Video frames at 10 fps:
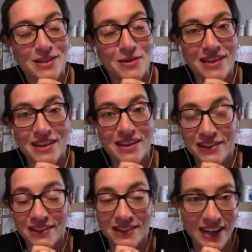So if
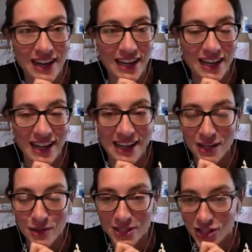there are any
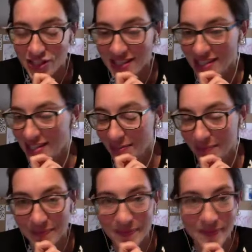questions,
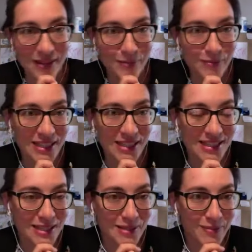
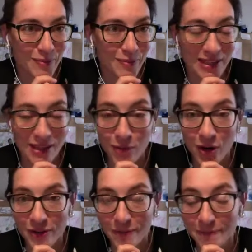please bring them
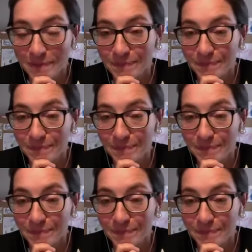on.